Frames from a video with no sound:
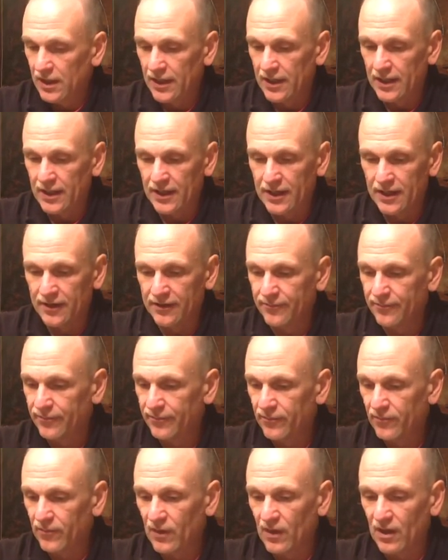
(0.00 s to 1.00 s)
Um,
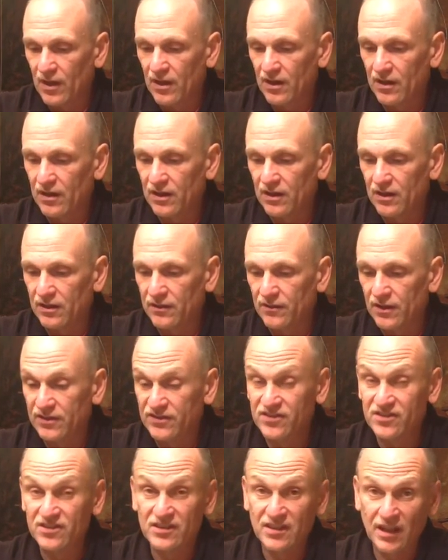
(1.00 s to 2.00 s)
a, a,
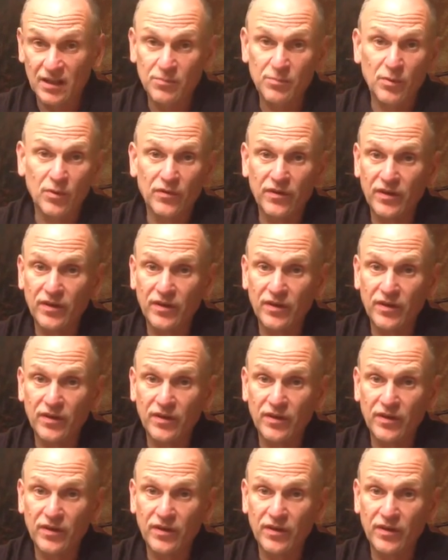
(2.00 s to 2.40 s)
staple.